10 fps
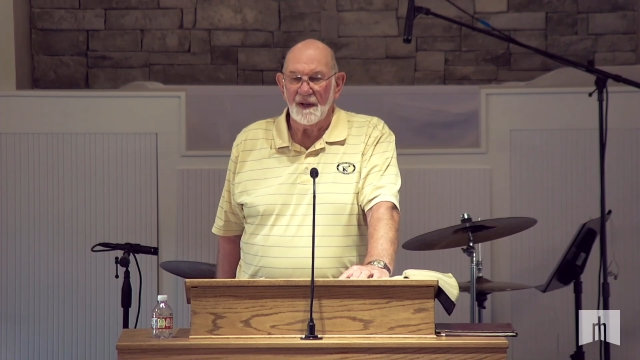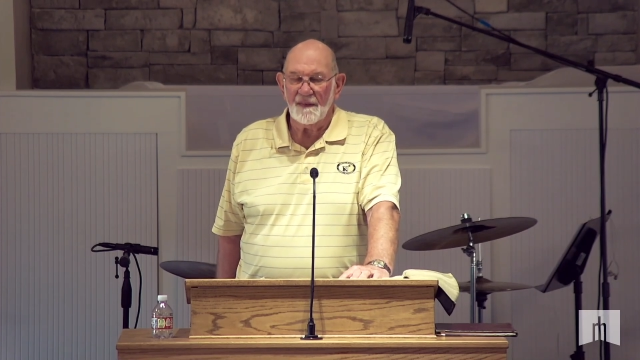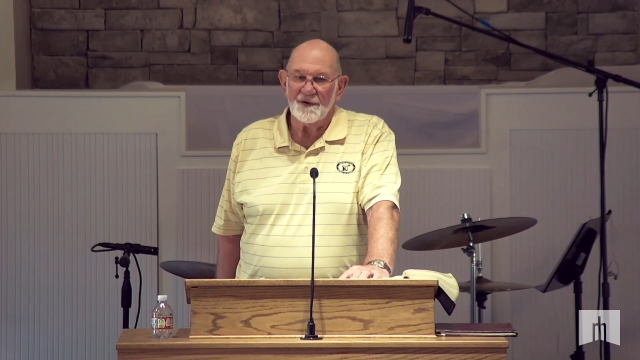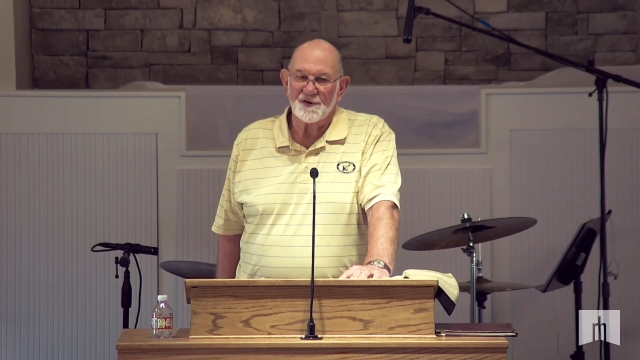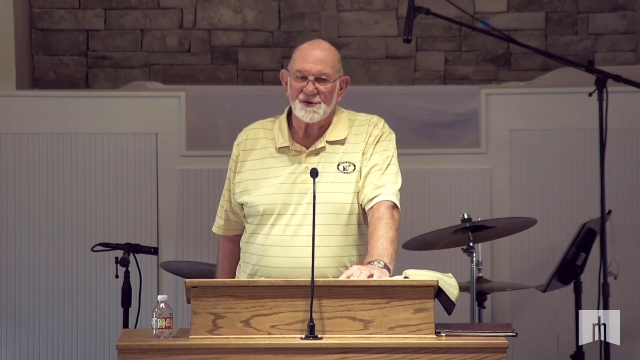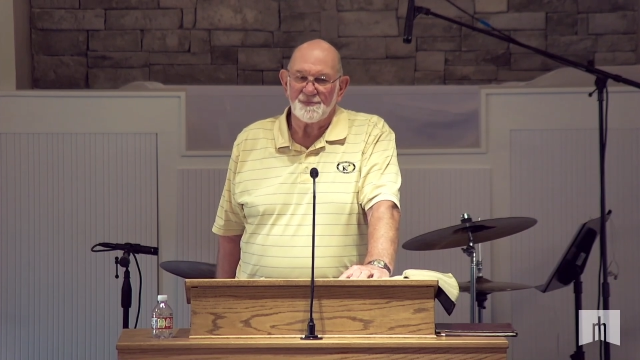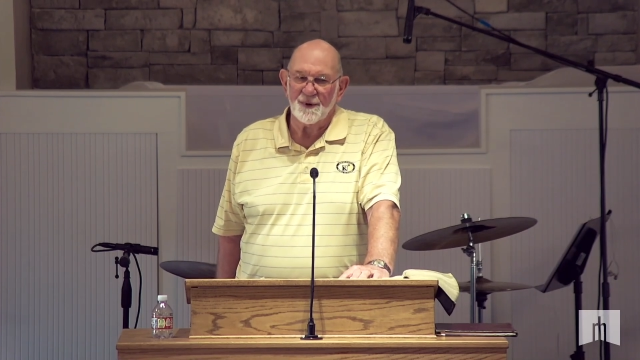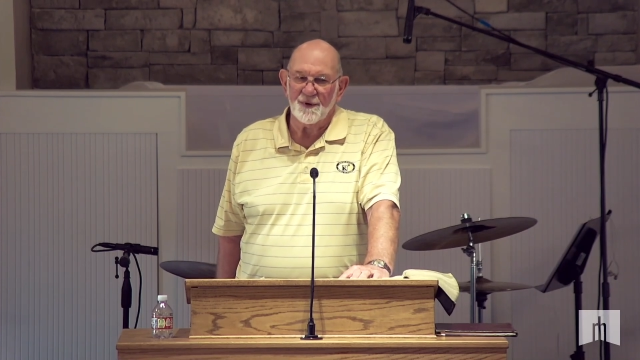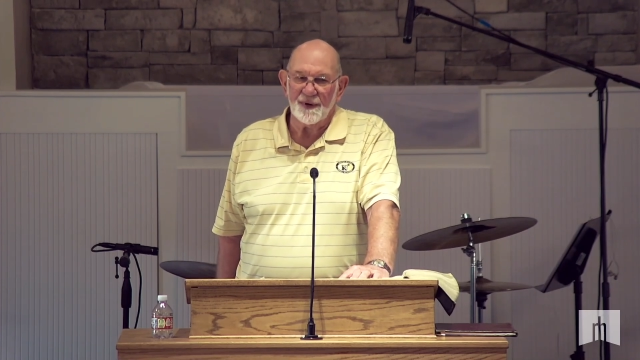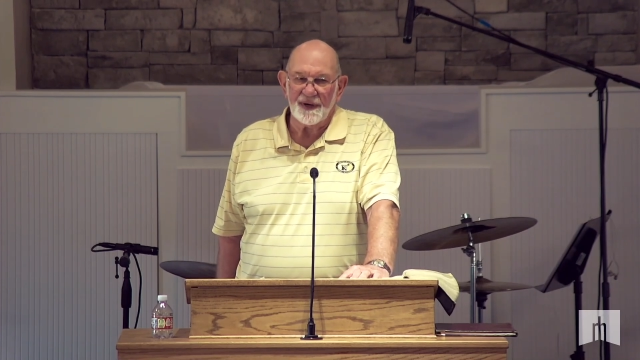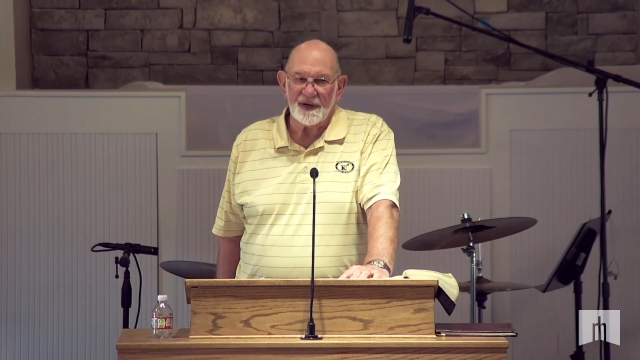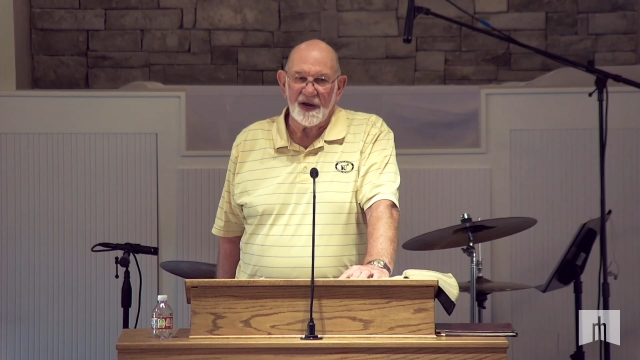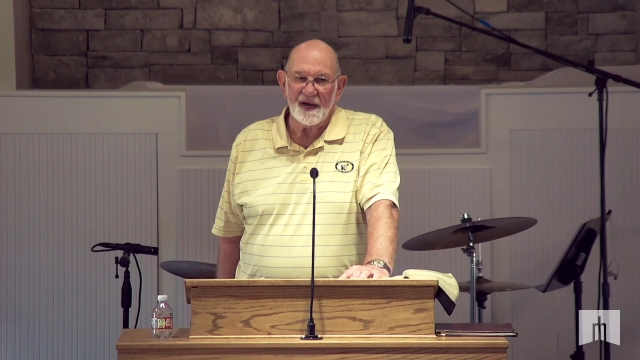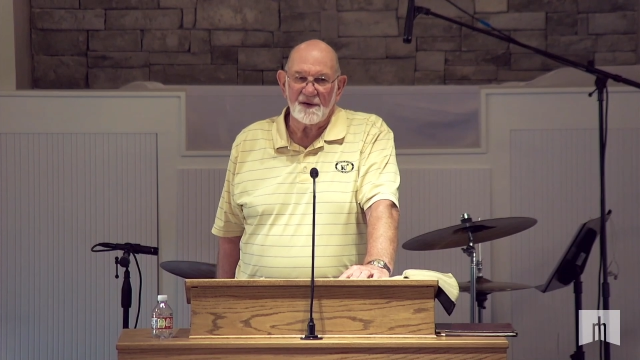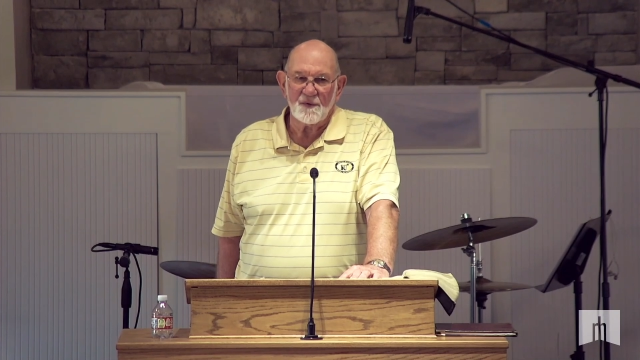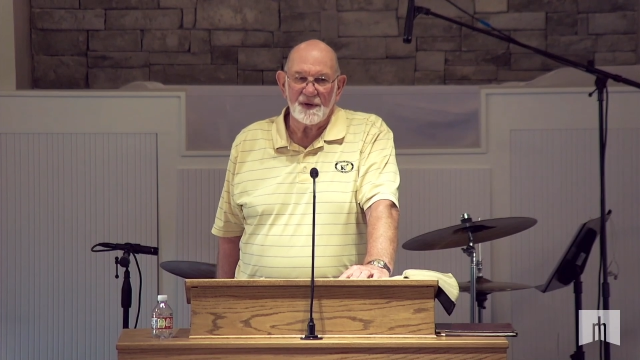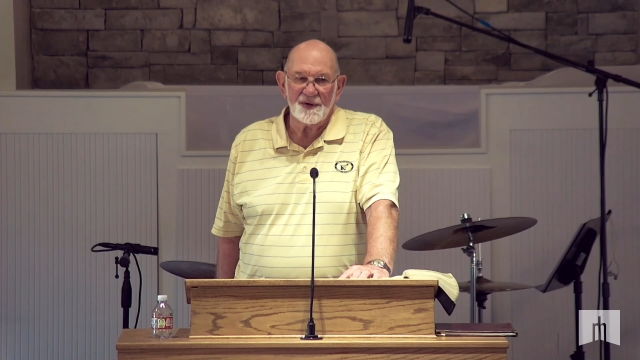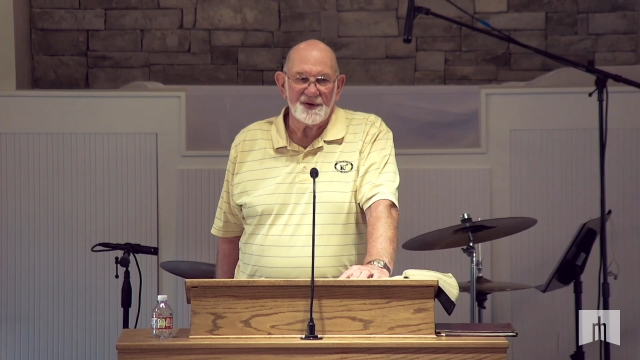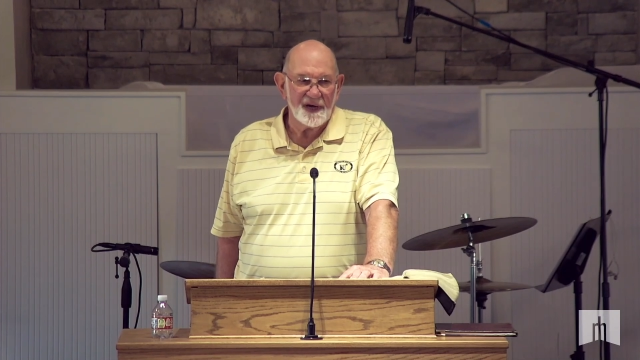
Their spurring kind of went to